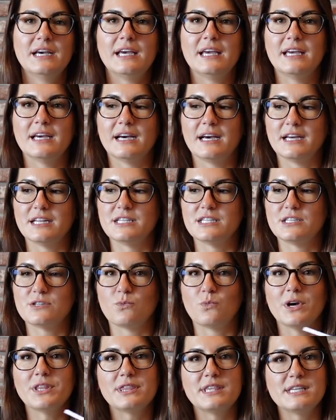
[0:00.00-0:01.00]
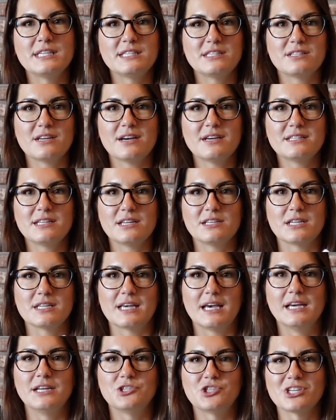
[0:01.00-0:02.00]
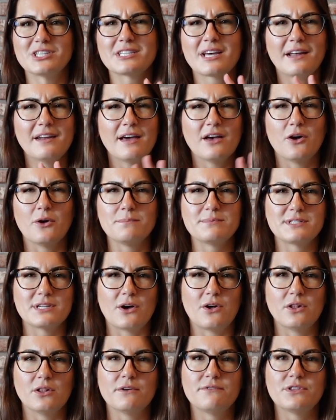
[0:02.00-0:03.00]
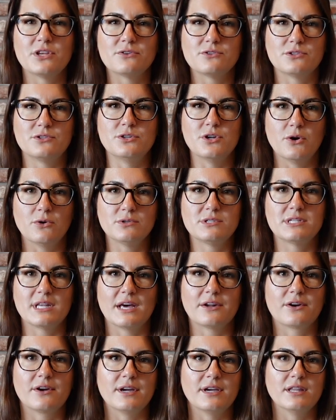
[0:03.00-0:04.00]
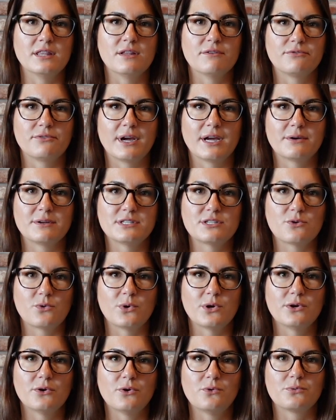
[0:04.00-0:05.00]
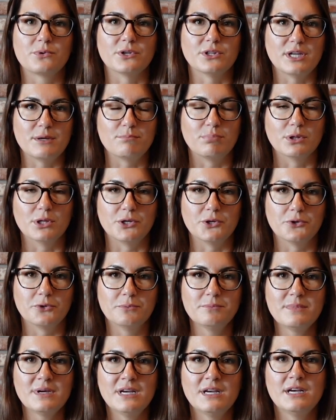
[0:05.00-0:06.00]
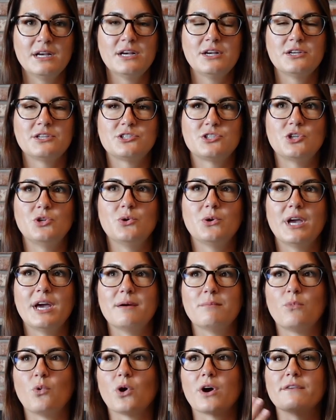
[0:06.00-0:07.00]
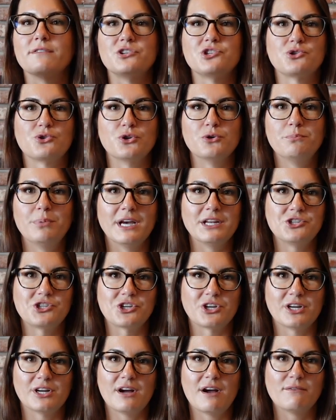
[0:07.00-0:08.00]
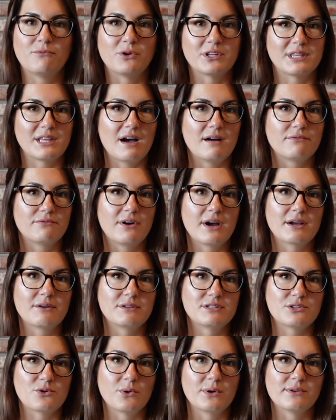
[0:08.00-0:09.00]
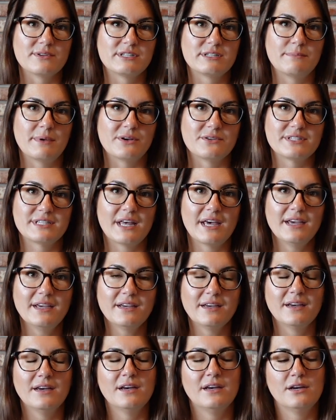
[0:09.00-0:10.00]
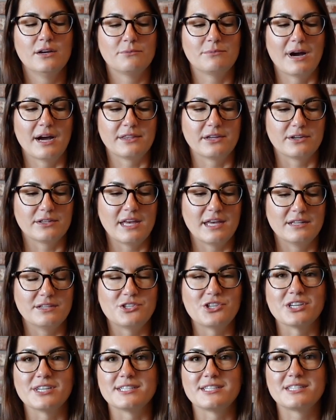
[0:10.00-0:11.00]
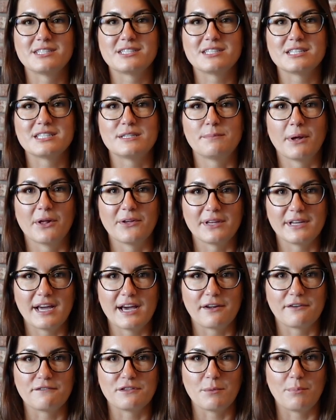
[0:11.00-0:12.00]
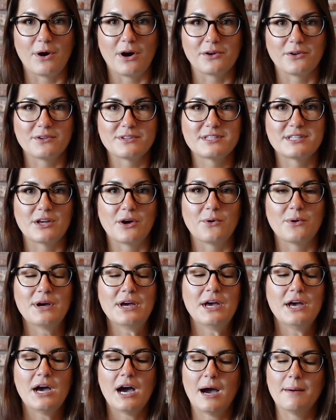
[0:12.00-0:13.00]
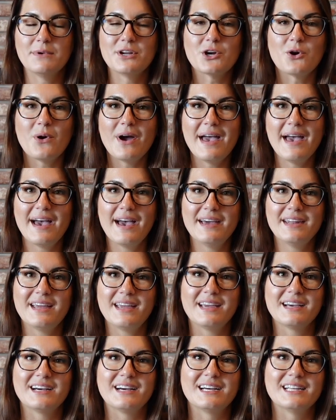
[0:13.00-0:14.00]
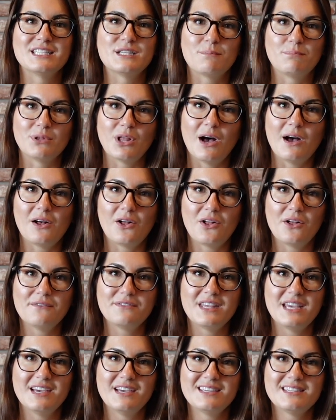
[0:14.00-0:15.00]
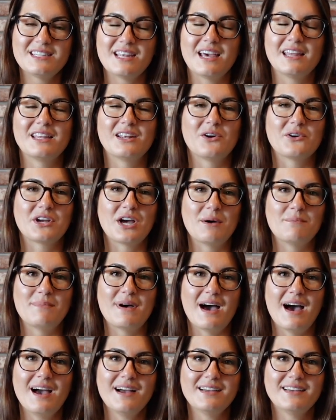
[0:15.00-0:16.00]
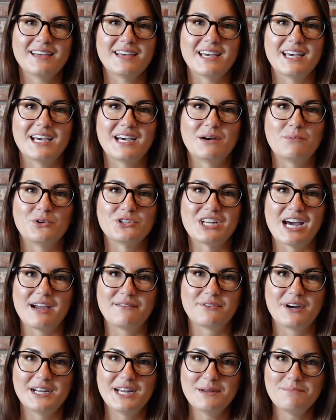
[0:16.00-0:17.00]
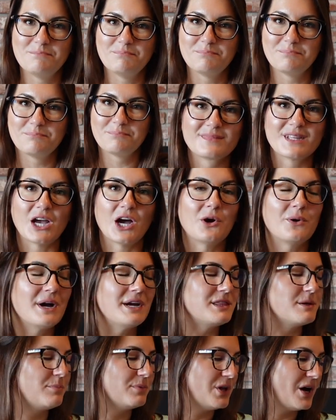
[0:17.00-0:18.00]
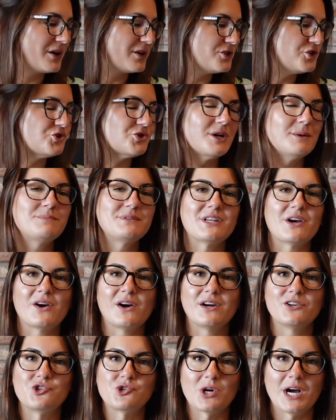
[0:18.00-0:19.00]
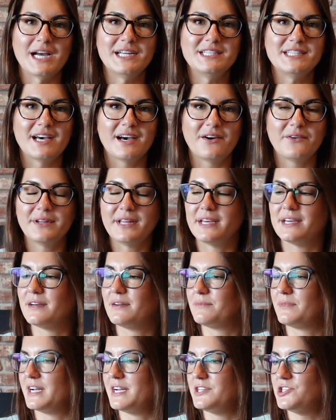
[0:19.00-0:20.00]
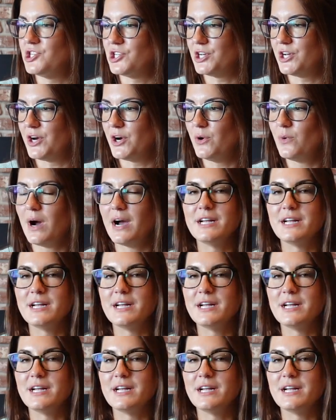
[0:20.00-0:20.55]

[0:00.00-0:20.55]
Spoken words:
And what this does is it just kind of helps all of those notes that are in the fragrance oil really bloom. So you get more of a true picture of what that fragrance oil smells like rather than just smelling it out of the bottle. So I'm gonna go ahead and blot all of these and then I'll come back and we'll dive right in. All right, the blotter strips are dried down and ready to go.